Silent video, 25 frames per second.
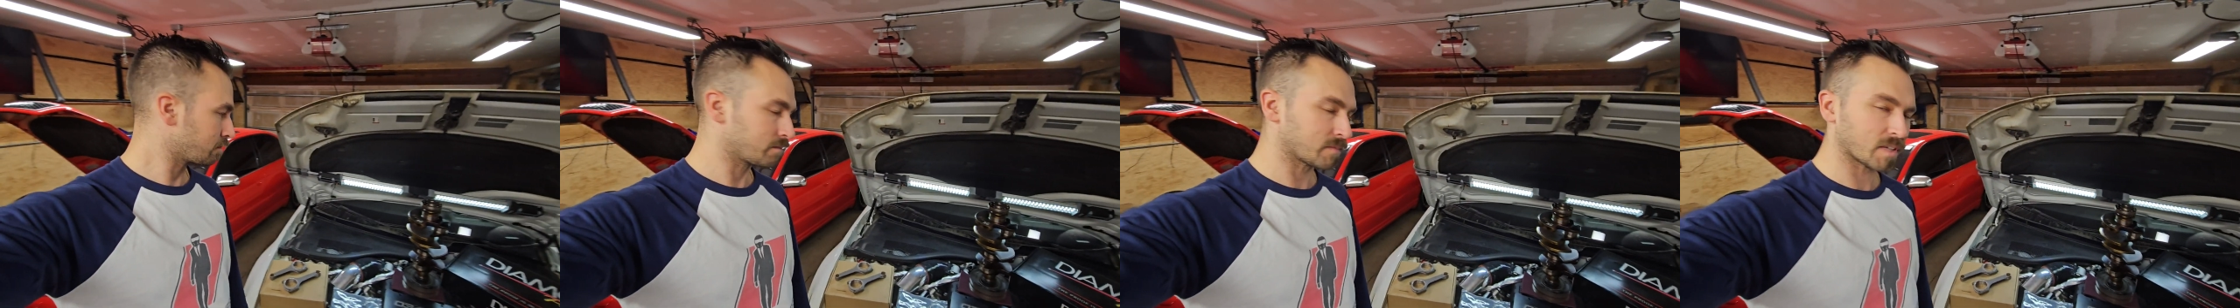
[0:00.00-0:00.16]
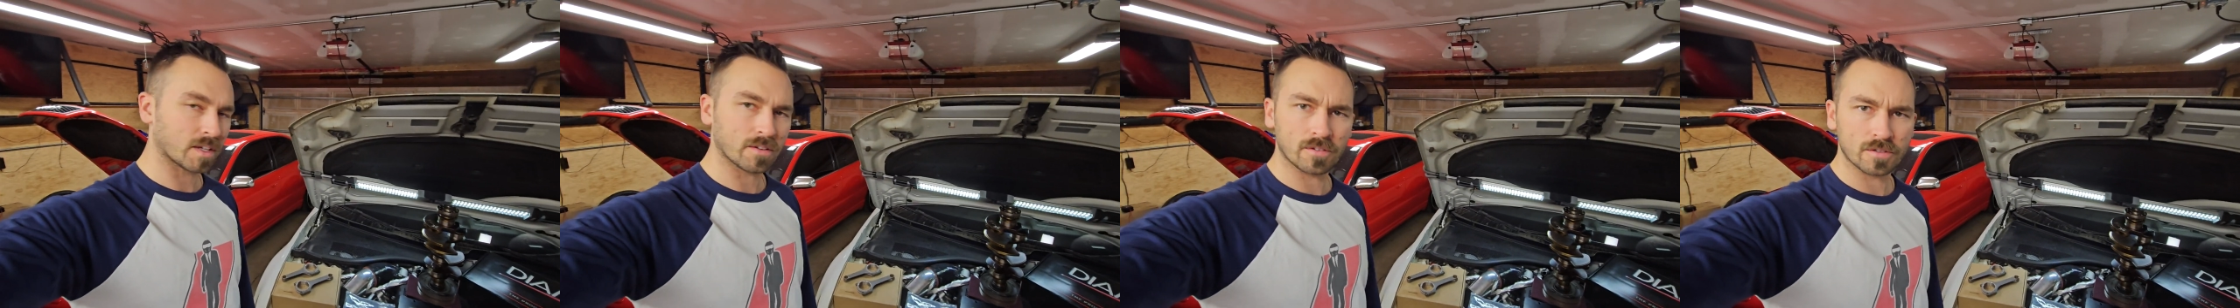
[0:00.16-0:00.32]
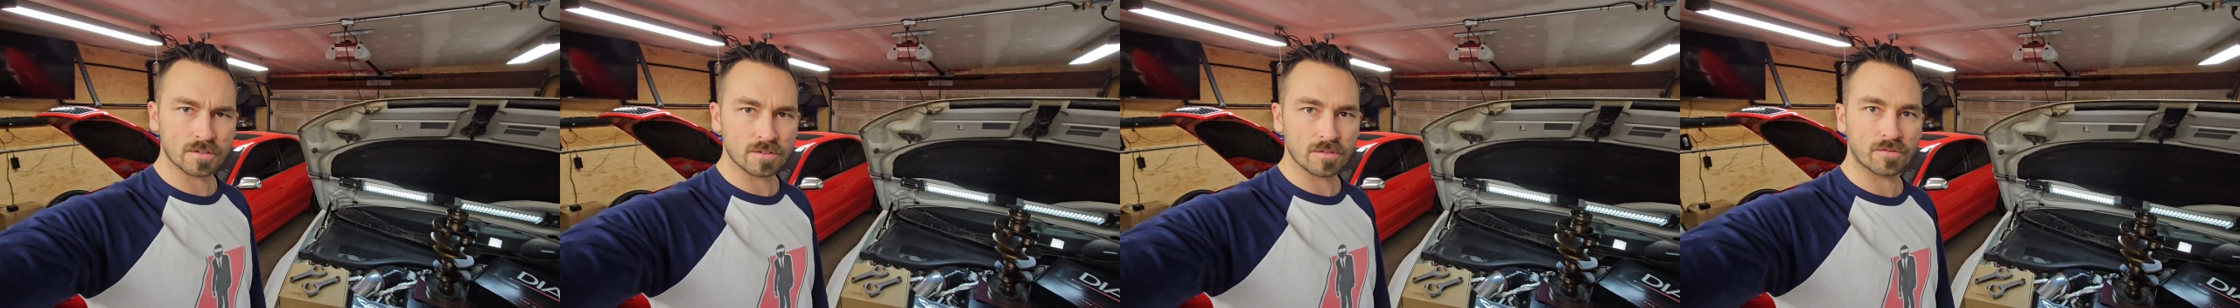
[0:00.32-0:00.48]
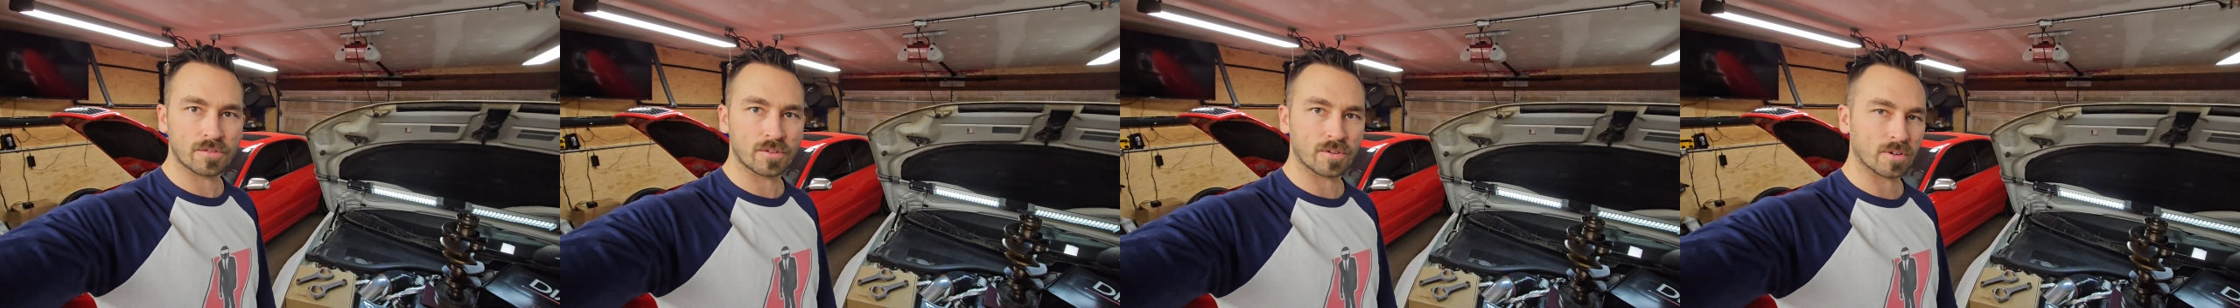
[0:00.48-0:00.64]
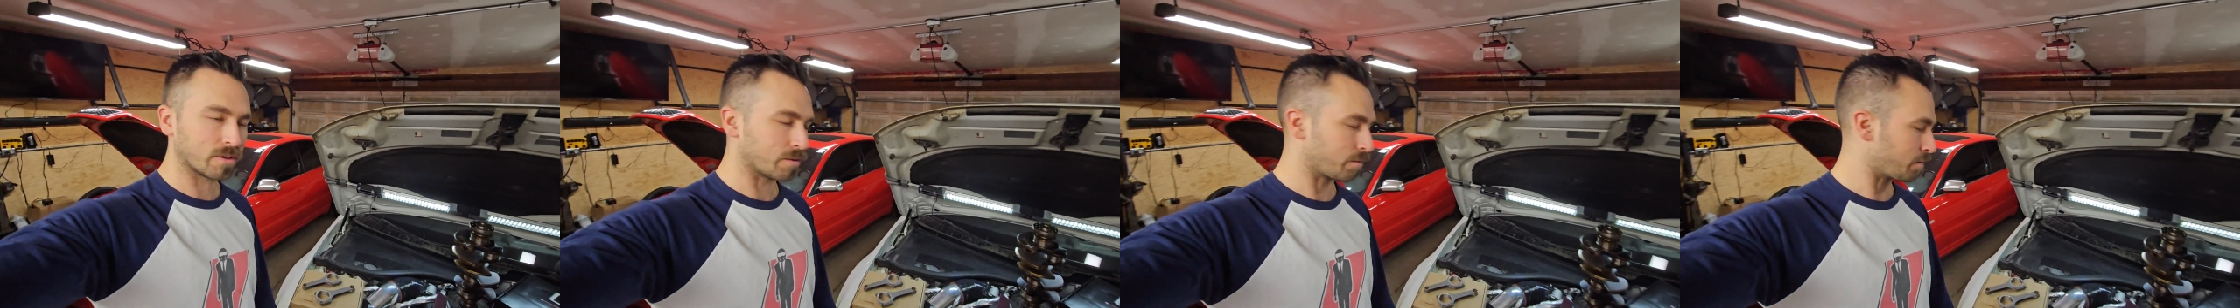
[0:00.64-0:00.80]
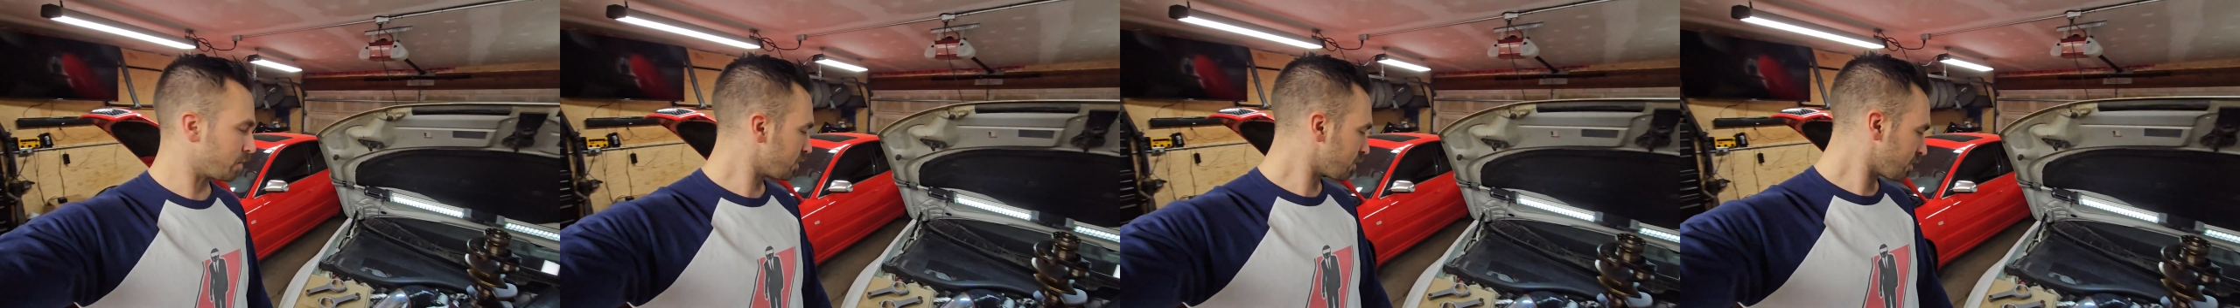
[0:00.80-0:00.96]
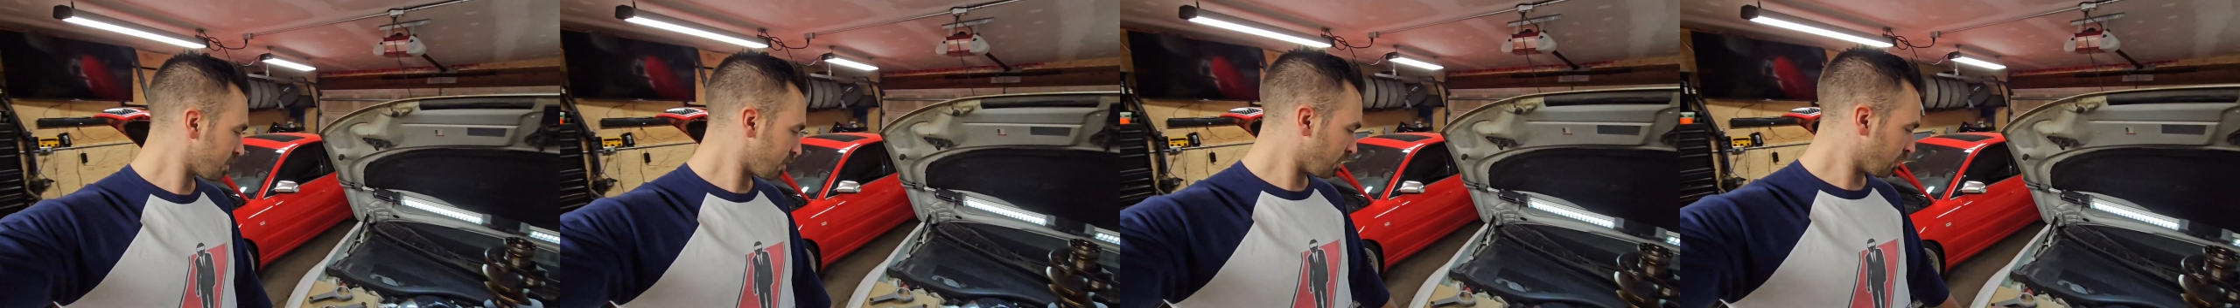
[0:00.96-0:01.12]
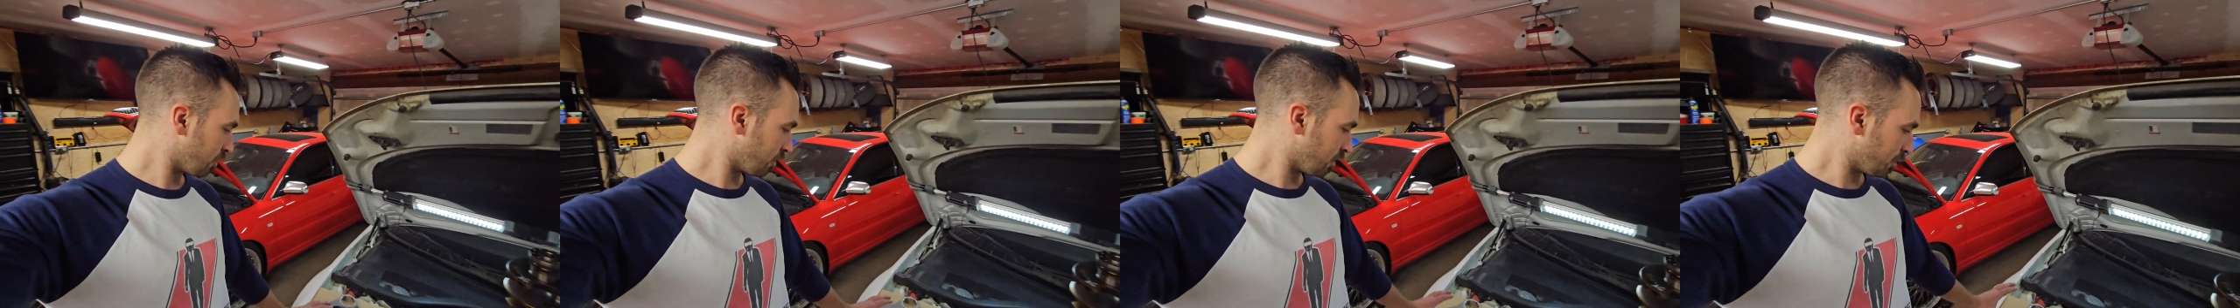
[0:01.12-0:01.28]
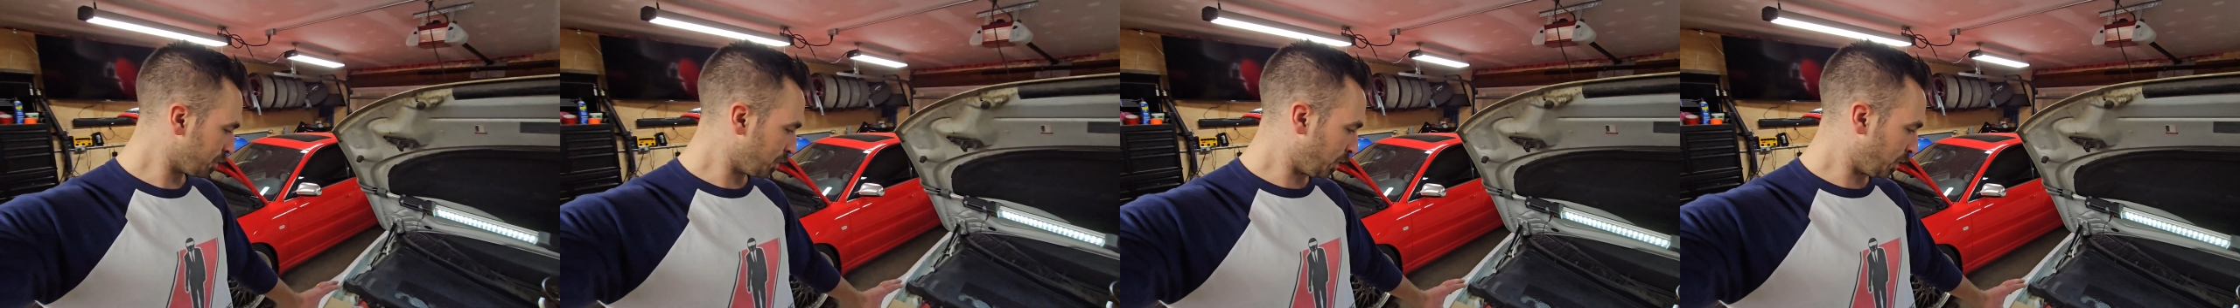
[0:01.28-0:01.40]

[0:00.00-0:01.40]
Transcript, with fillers: Oh, there's a few other ones too.